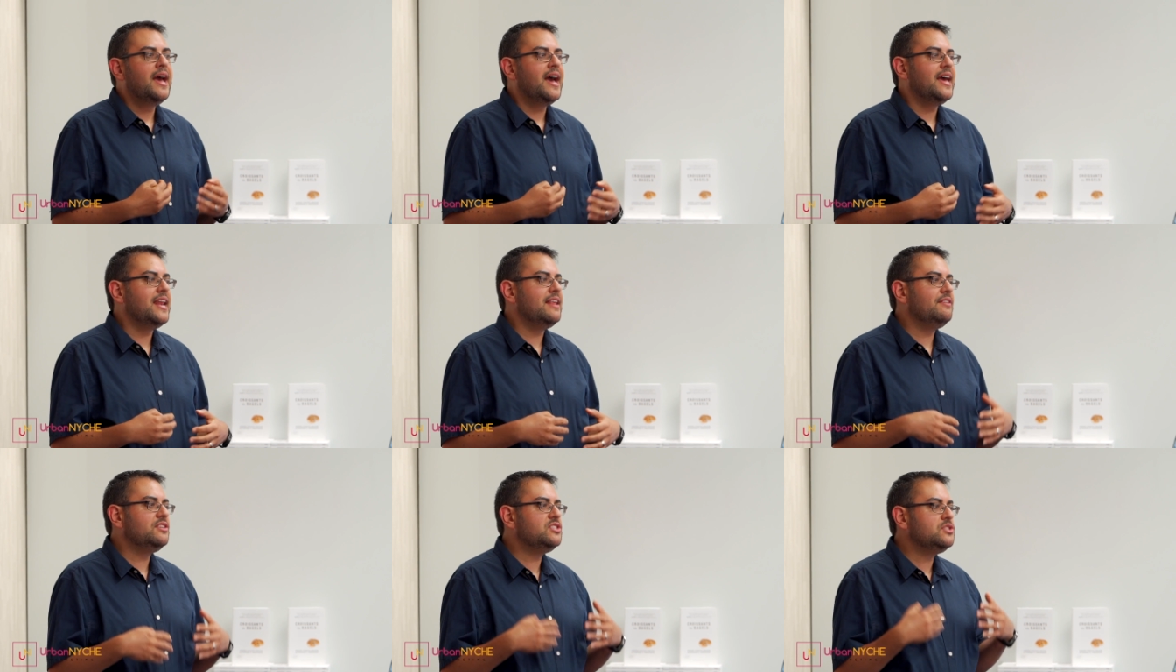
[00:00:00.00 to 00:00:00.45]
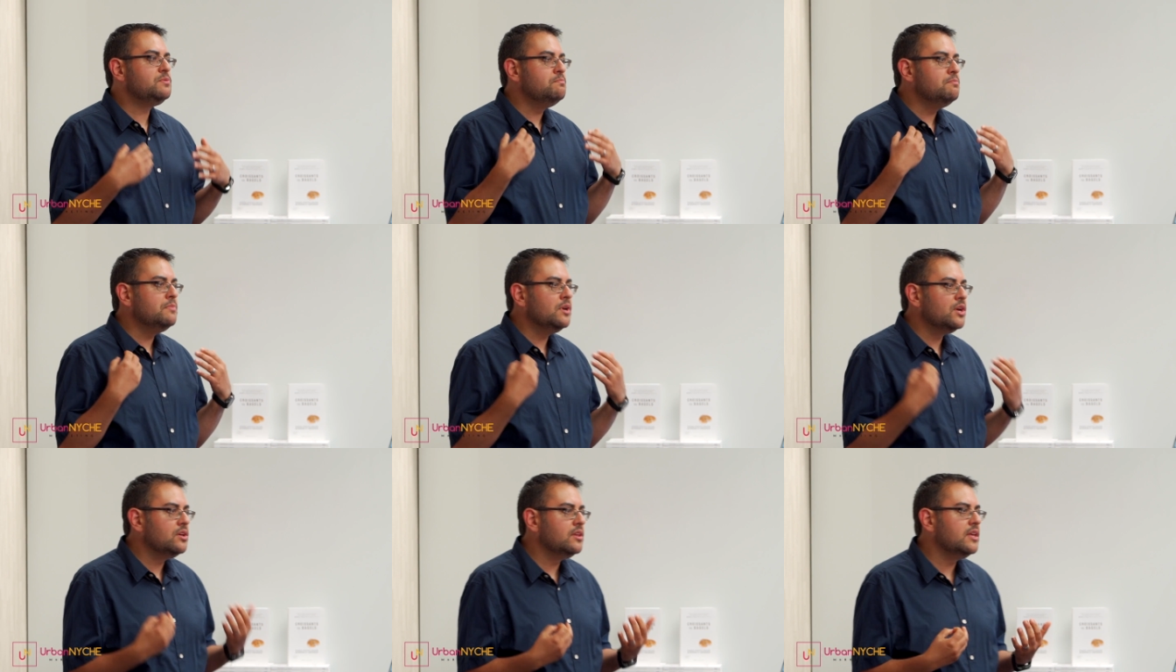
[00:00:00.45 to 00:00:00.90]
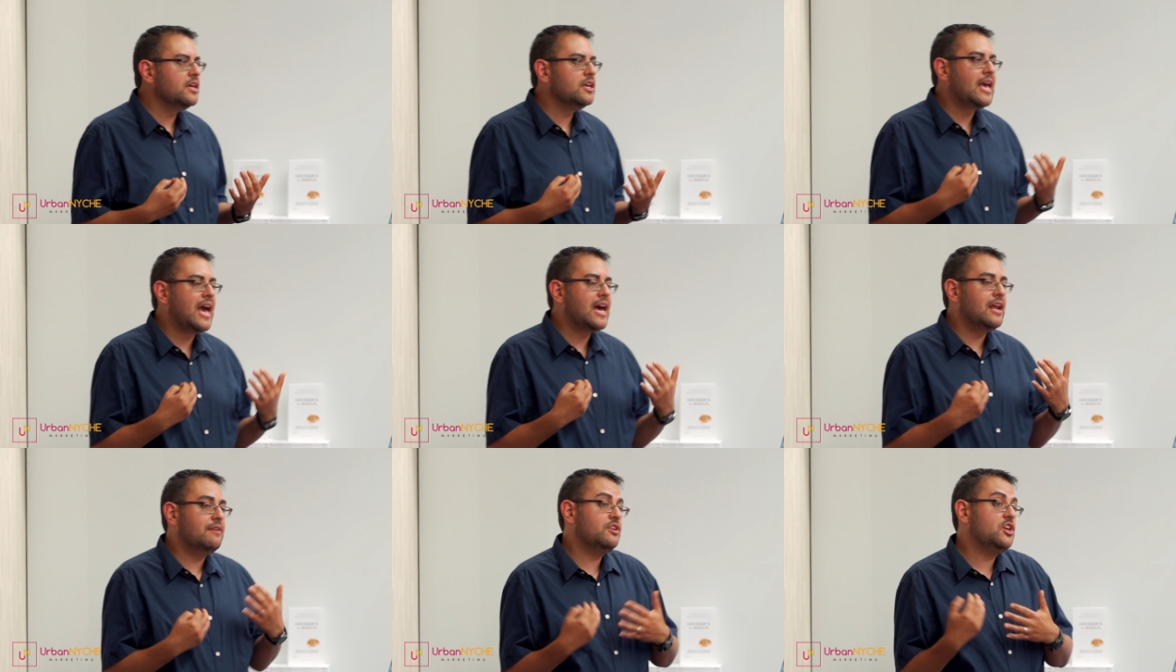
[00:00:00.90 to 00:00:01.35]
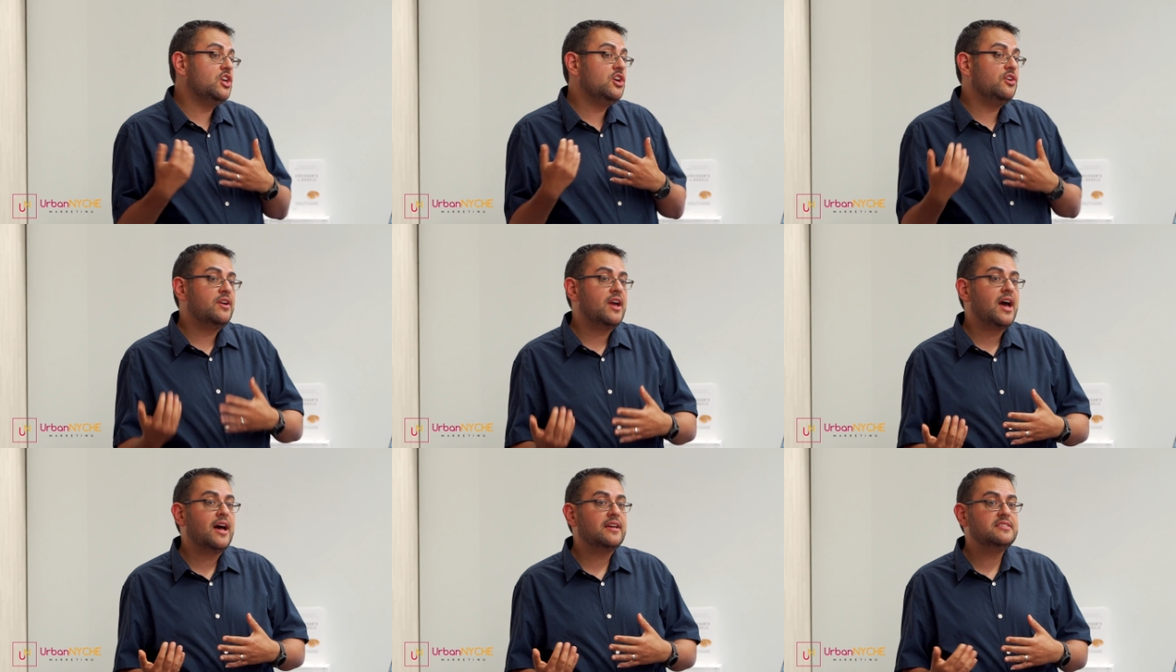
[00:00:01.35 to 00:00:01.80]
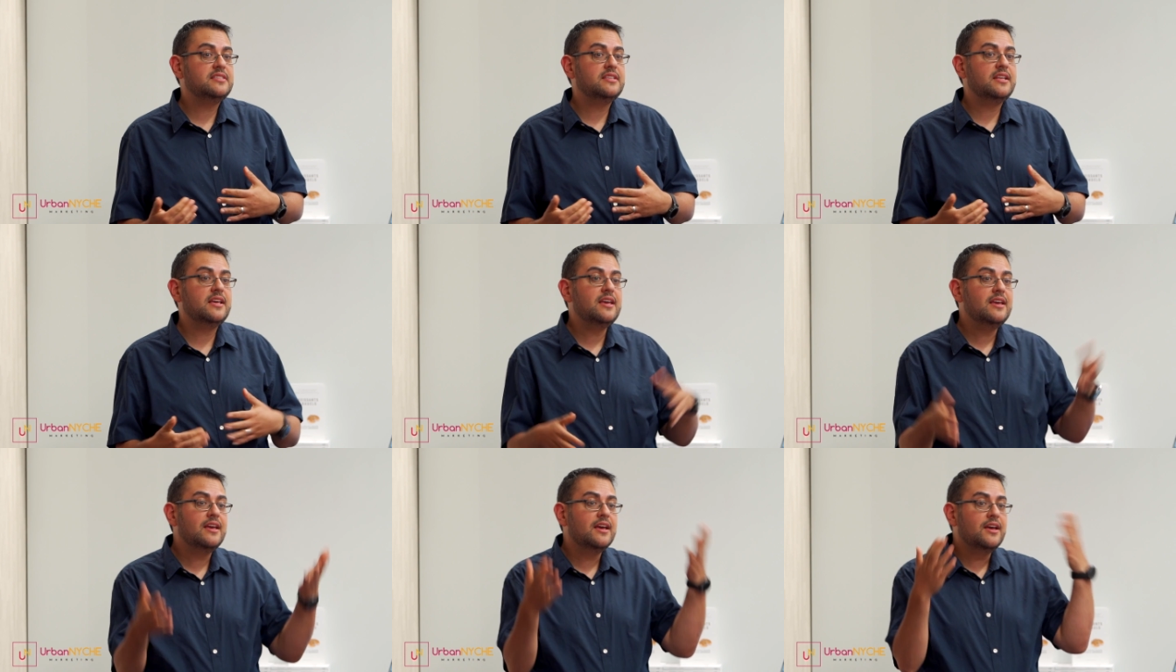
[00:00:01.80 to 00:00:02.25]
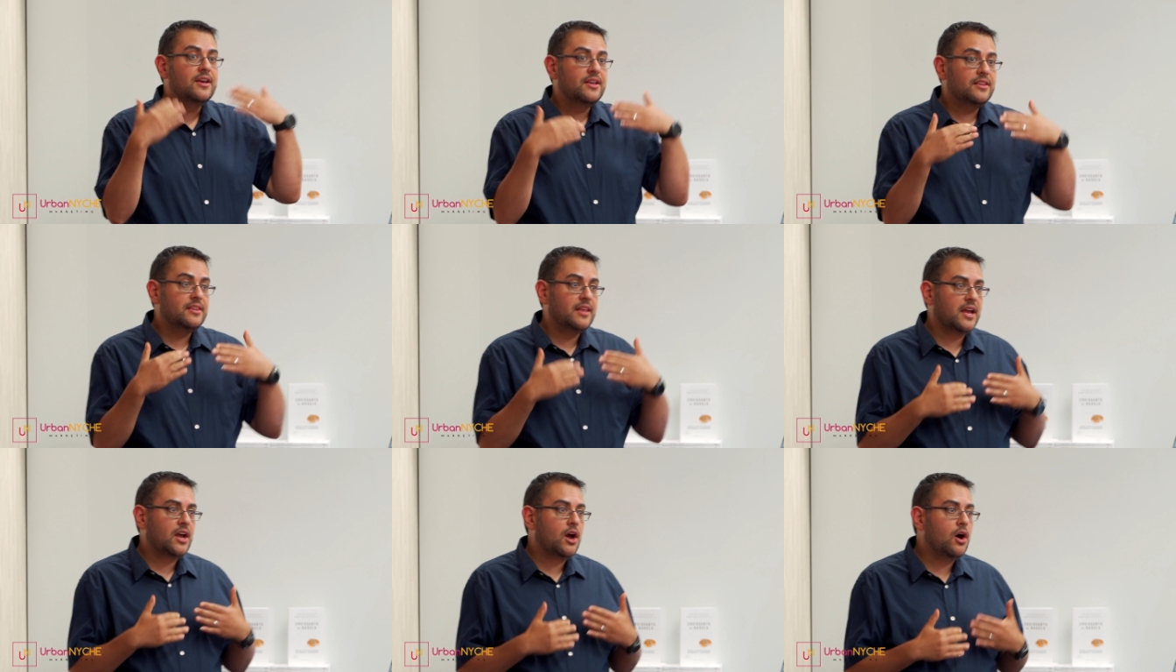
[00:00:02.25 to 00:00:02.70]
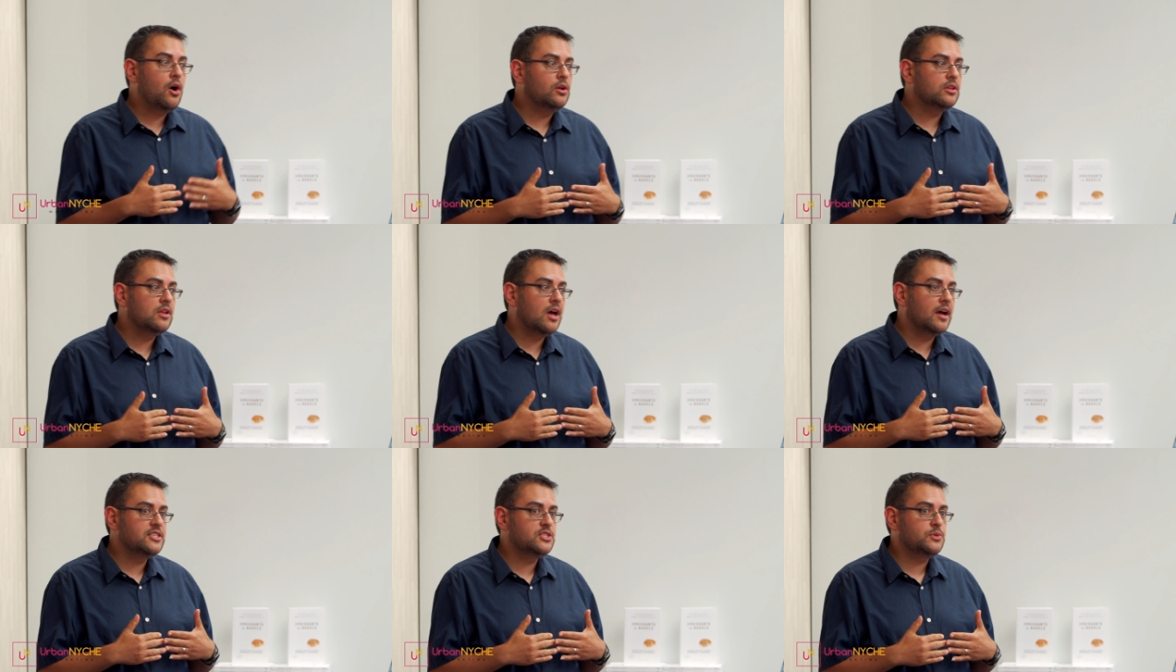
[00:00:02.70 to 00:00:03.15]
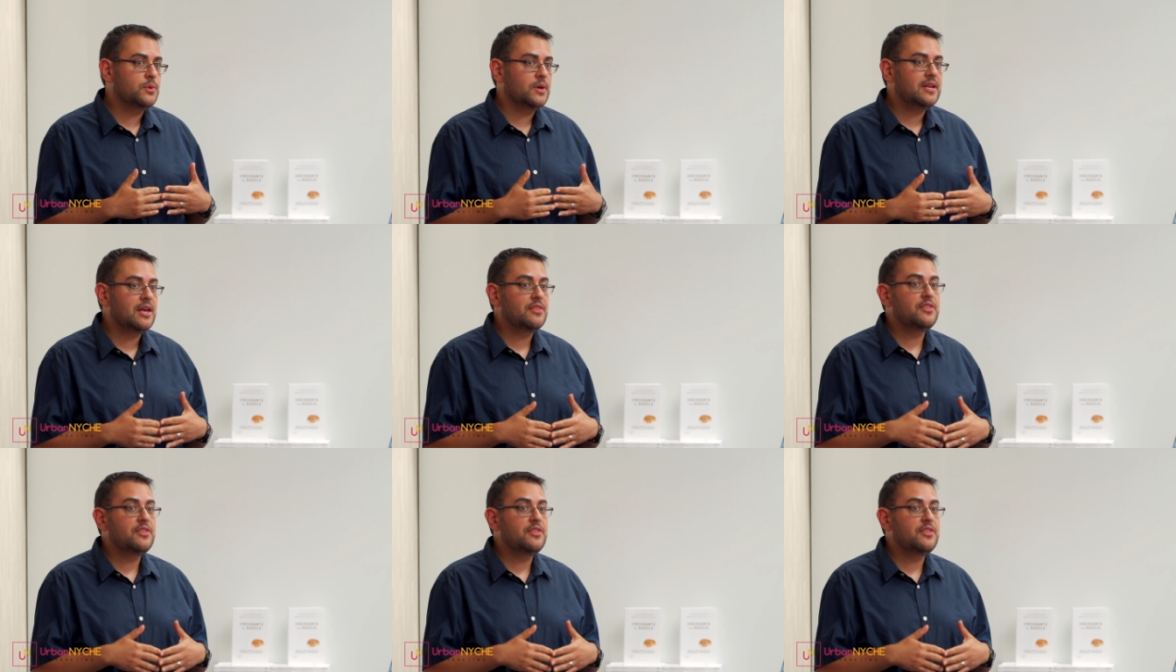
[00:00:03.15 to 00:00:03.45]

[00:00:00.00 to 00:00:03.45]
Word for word: And if it's merely out of curiosity, like, hold on to it.